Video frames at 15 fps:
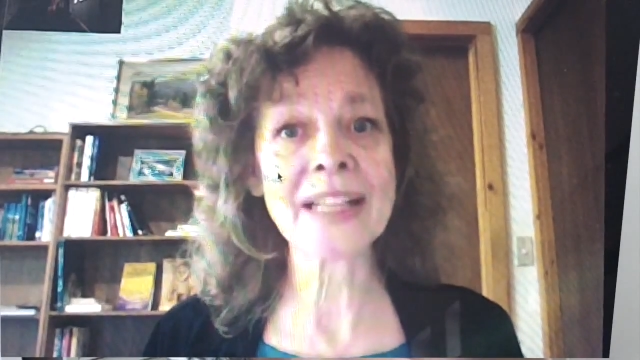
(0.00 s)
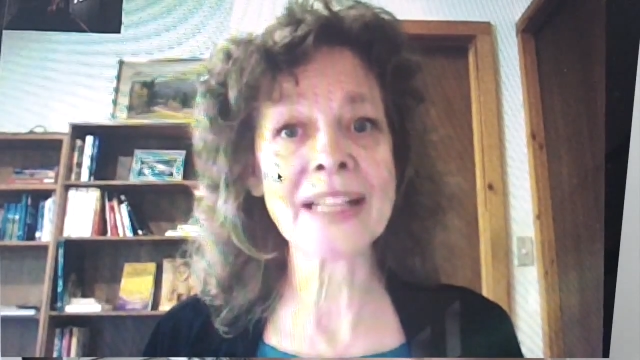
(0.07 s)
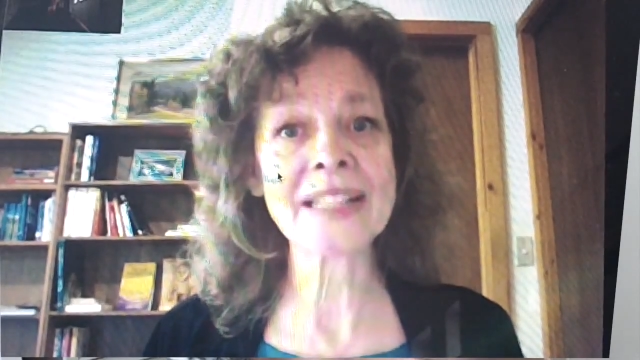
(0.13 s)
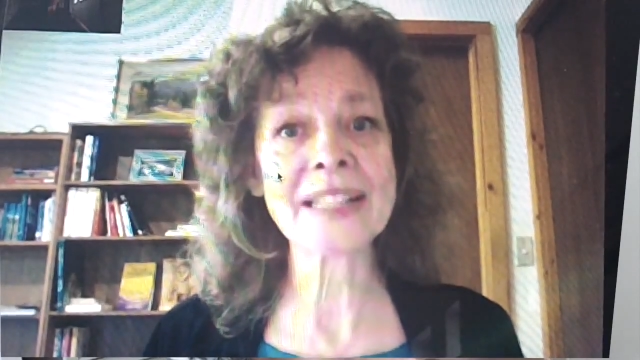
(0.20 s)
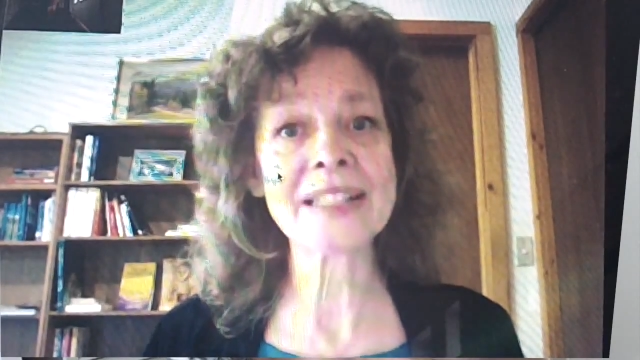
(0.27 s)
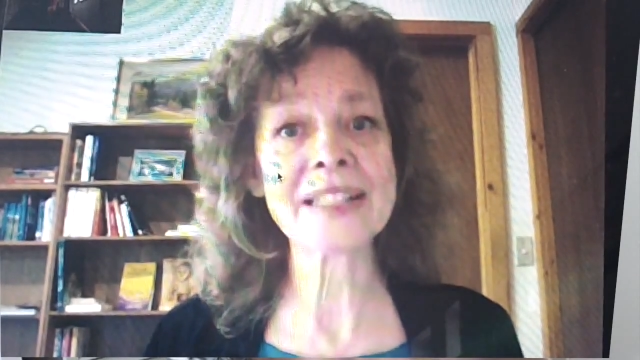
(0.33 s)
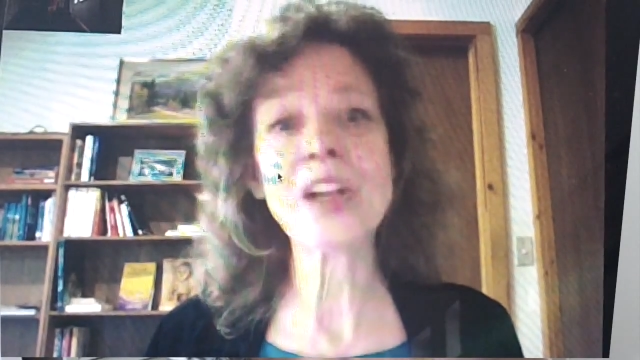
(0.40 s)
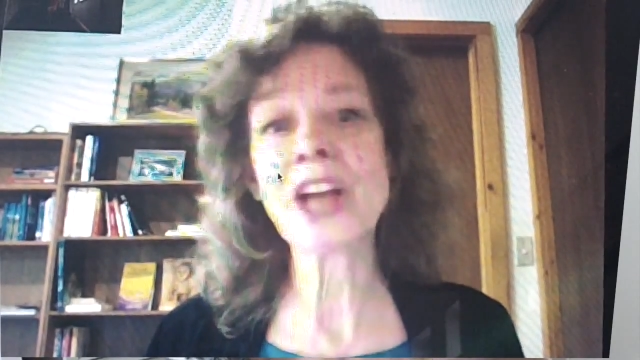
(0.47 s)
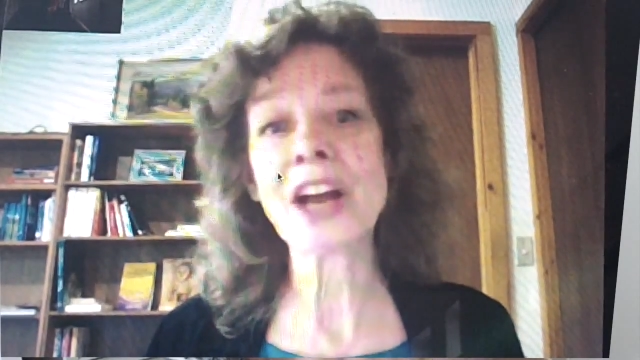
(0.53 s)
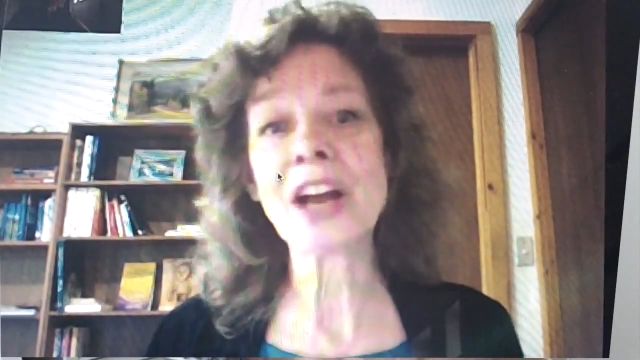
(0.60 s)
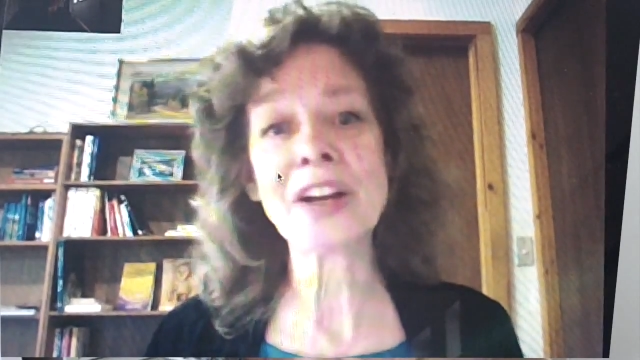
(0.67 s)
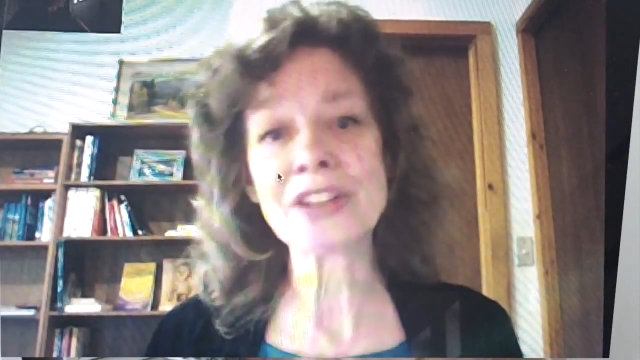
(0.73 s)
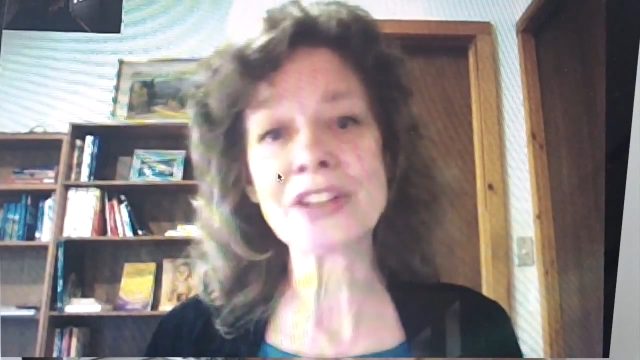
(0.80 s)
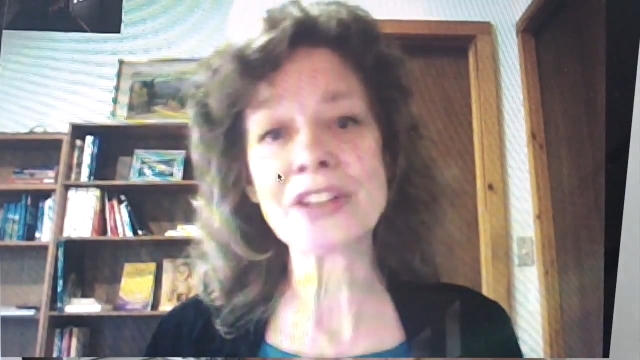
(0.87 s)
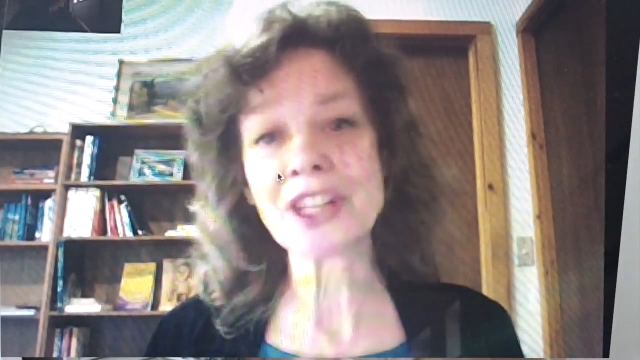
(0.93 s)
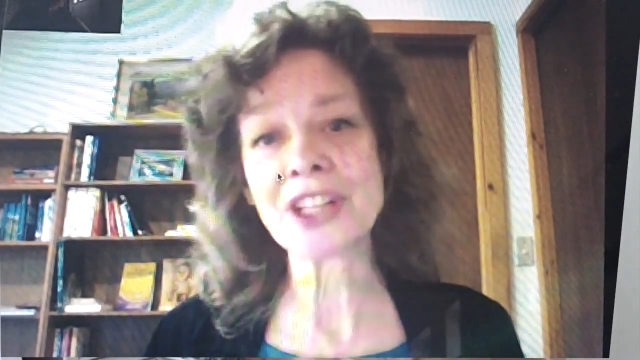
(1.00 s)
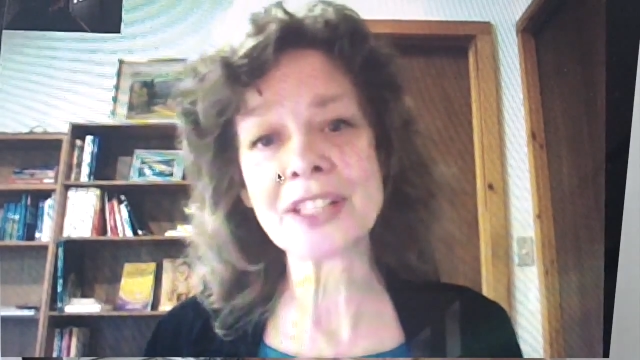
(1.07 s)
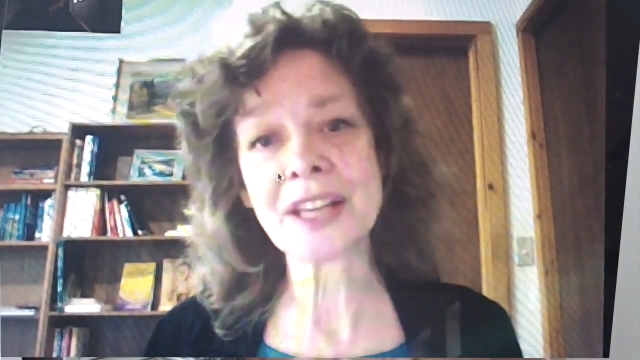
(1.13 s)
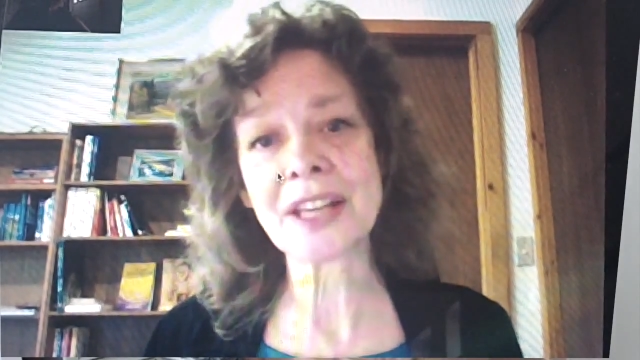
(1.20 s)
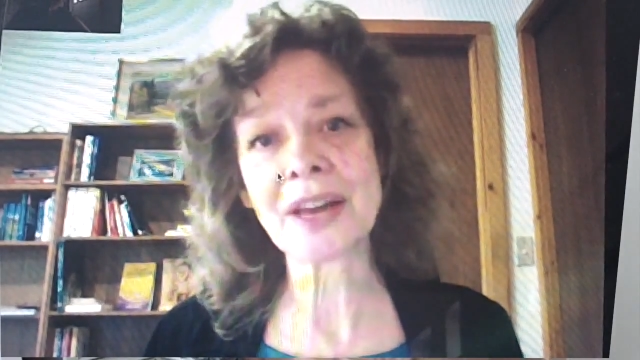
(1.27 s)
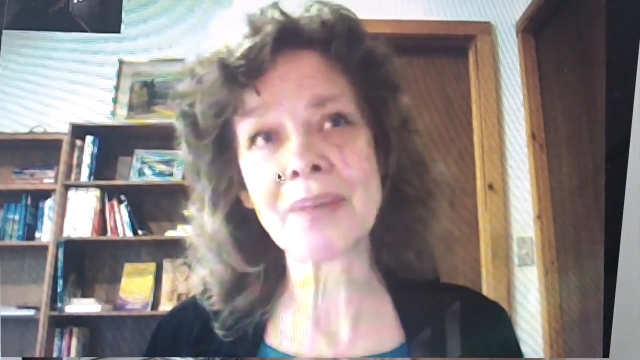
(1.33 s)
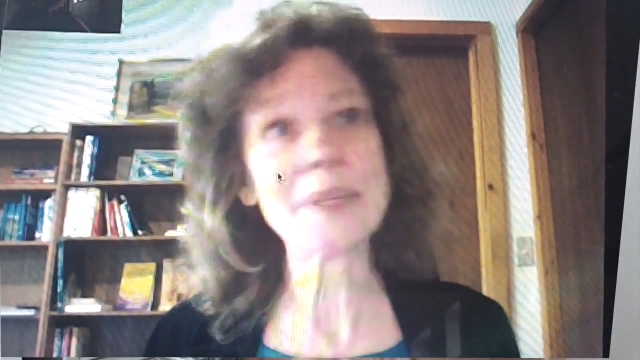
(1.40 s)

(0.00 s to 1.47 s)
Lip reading: It's no longer just a